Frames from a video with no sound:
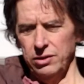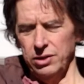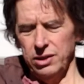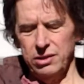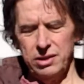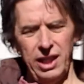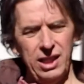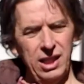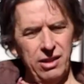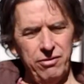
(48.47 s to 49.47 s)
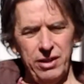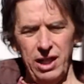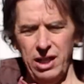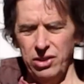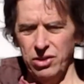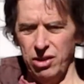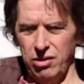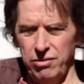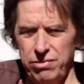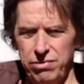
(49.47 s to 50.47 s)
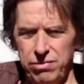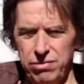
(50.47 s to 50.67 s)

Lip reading: just taking advantage of,